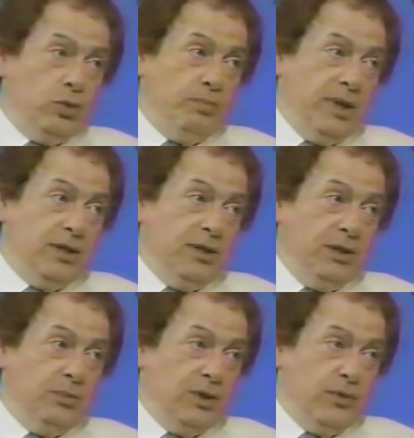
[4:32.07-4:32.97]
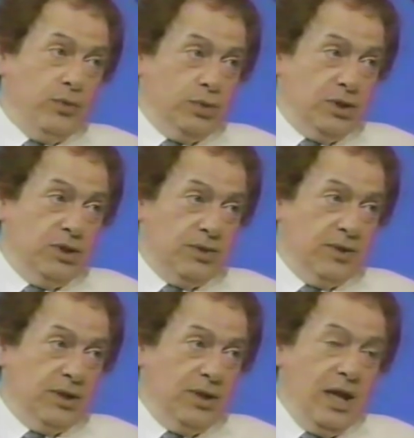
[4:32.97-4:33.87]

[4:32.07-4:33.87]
doing better than him in a few cities already.